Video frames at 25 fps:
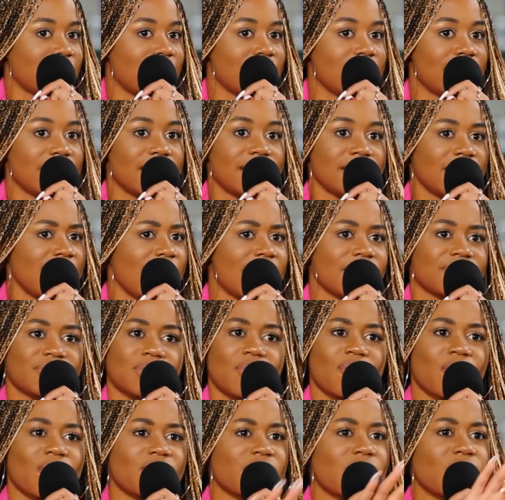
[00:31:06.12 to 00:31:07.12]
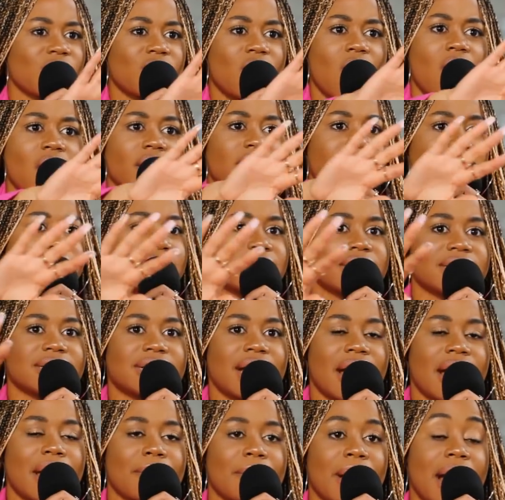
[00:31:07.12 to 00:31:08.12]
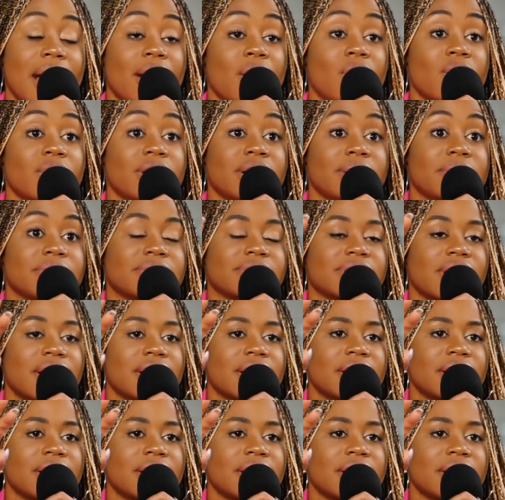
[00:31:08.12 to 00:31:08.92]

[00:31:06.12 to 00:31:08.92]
And then, so for the longest of time, I only